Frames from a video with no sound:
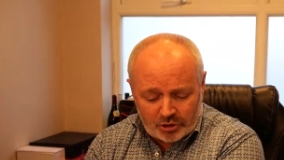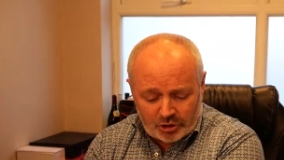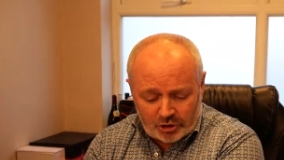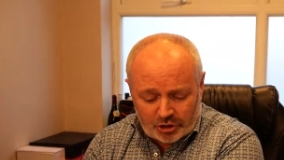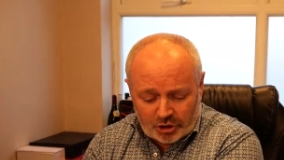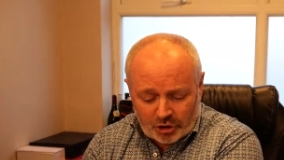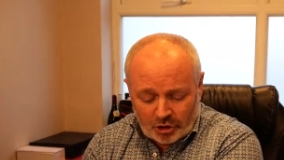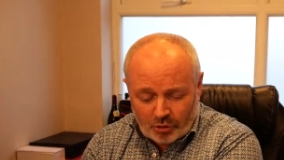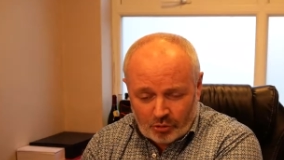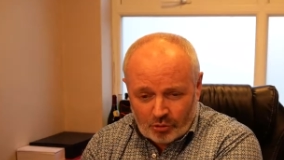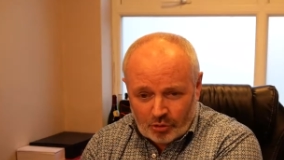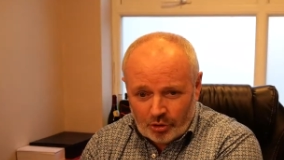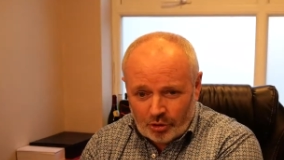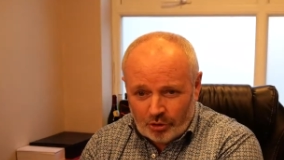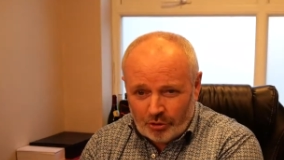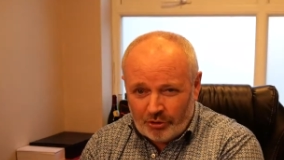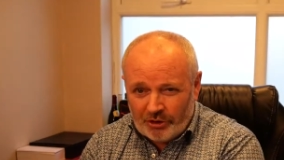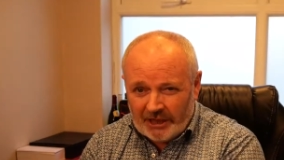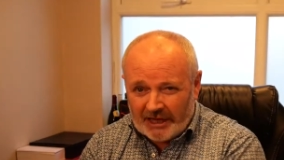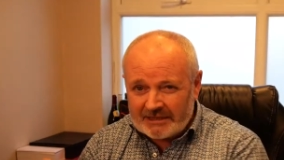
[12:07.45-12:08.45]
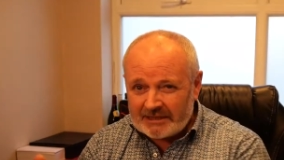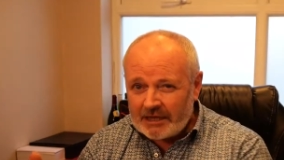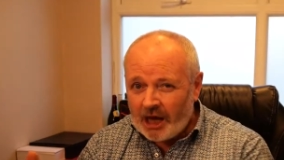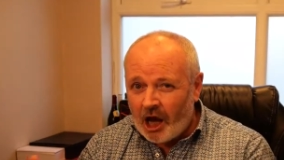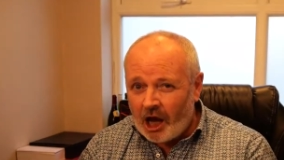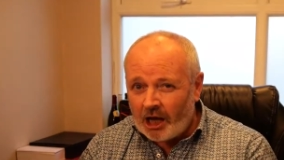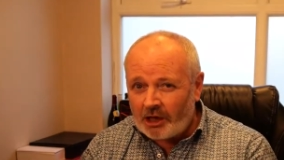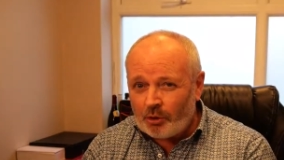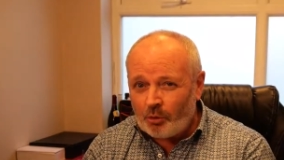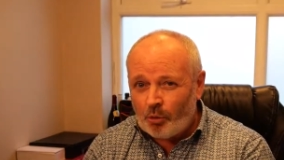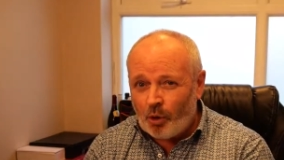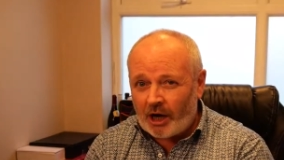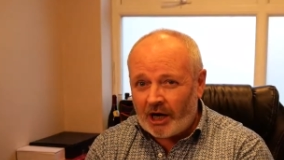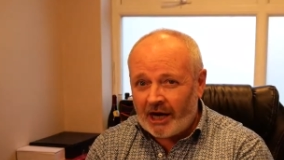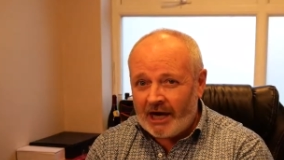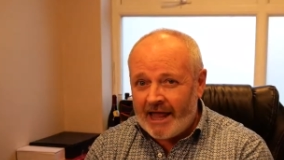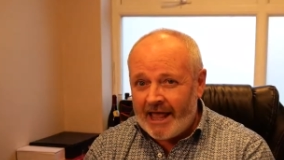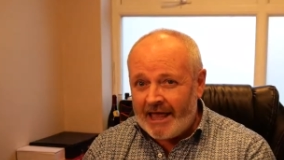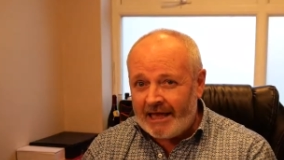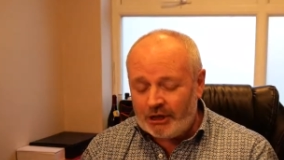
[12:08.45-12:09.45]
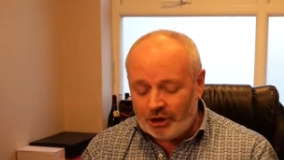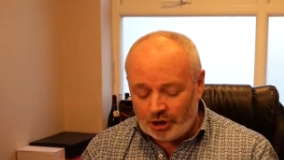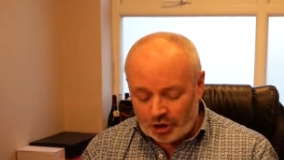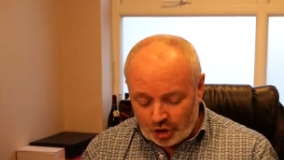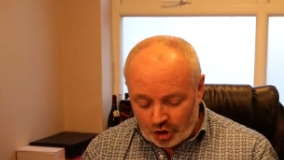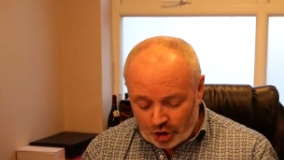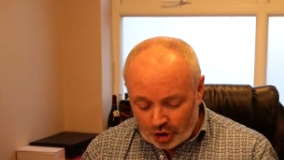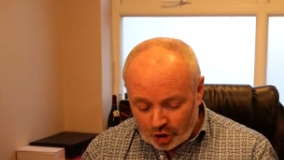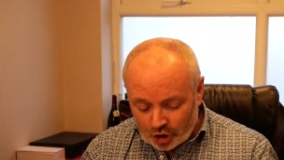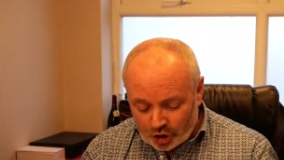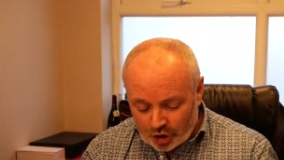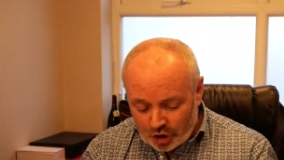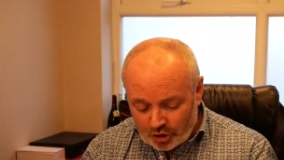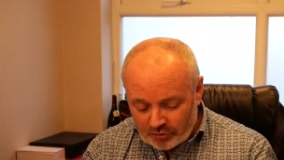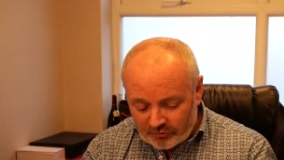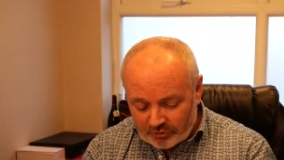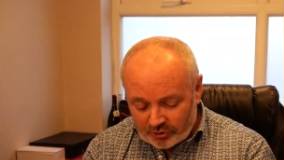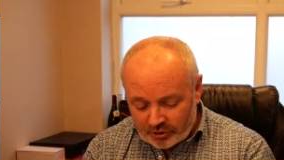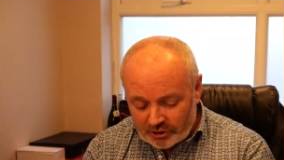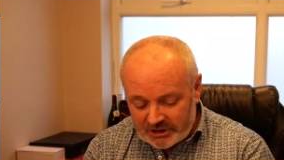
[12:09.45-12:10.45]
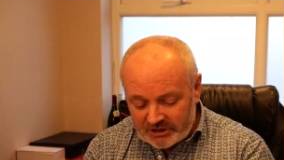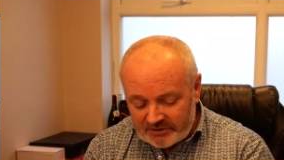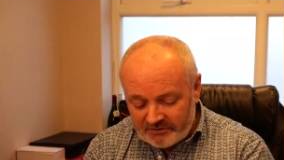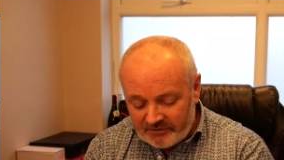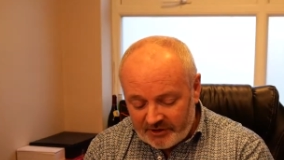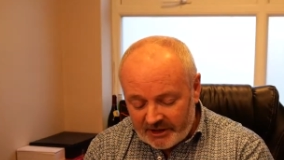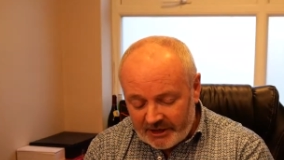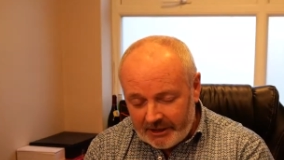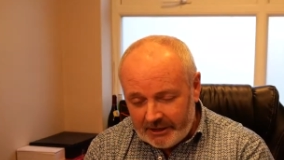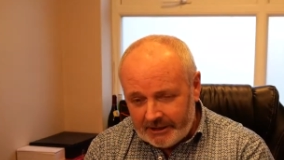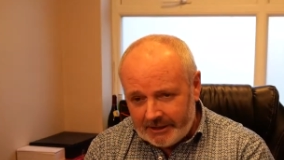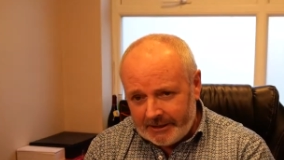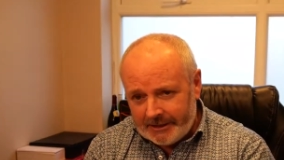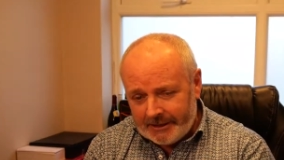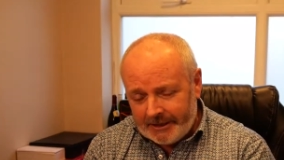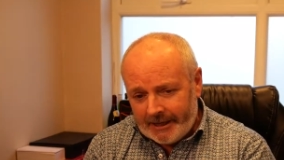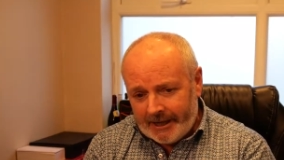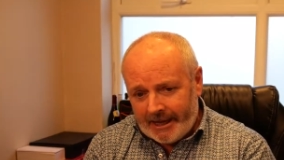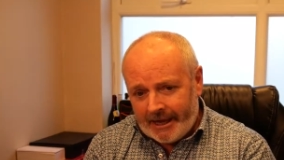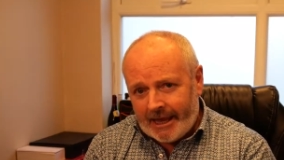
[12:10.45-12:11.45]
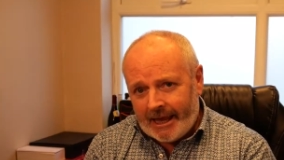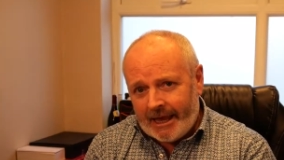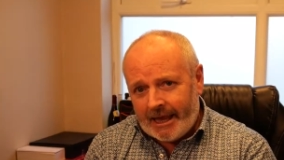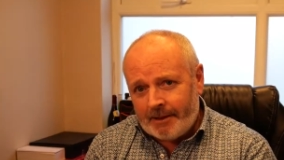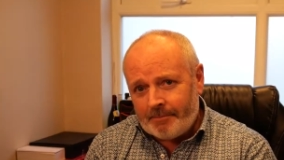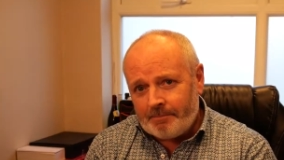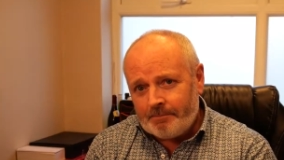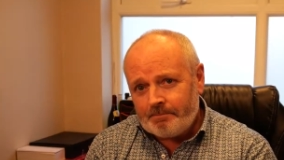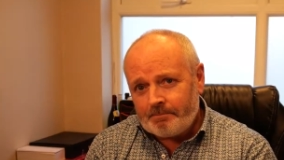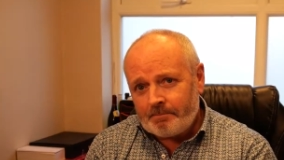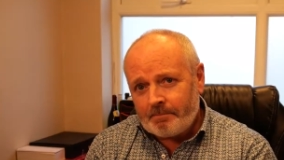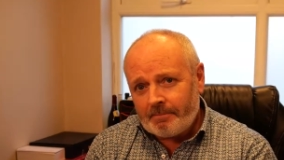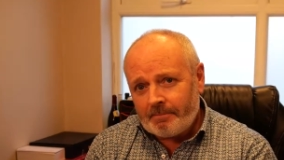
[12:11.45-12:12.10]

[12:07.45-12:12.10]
So that's kind of what an agent does for its fee. You